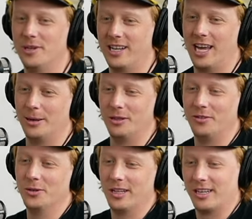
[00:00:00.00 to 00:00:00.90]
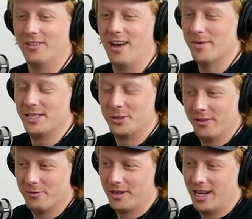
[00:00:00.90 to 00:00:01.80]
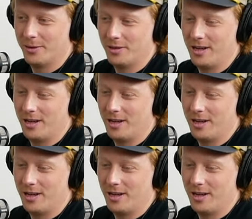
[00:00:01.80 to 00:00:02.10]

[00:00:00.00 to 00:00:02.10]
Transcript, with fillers: to cable, if you were like five minutes away from a cable,